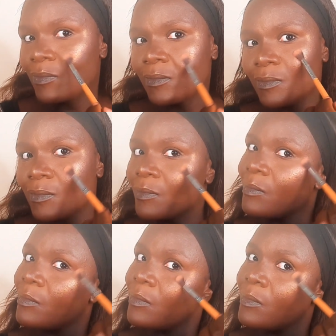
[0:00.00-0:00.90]
Oh, it's
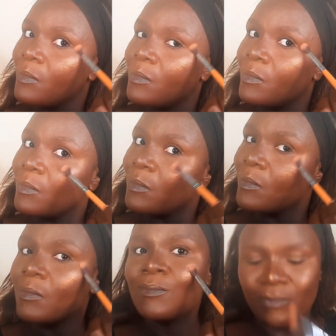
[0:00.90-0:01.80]
a dream. It's
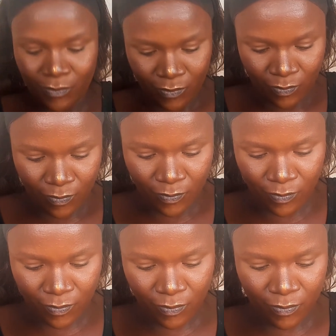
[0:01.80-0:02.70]
a
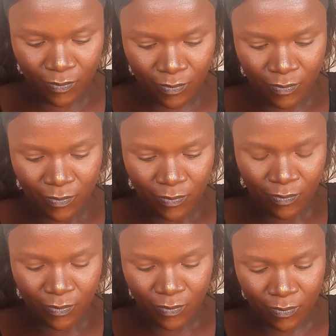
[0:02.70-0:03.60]
dream.
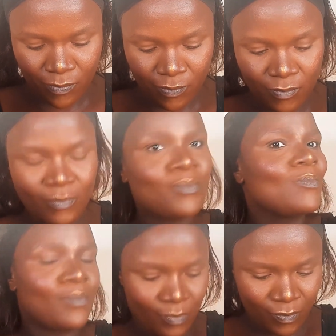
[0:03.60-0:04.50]
Guys, that's what
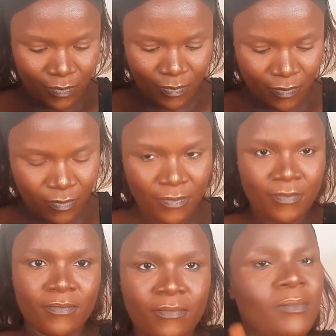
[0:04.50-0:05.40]
I'm doing. So I like
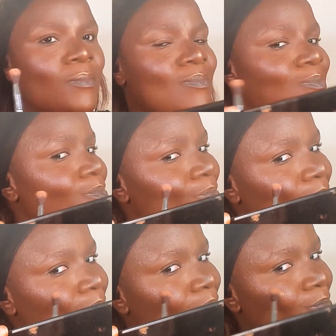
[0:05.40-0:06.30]
to use this small
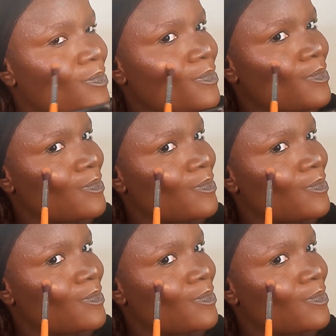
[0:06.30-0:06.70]
brush. It's from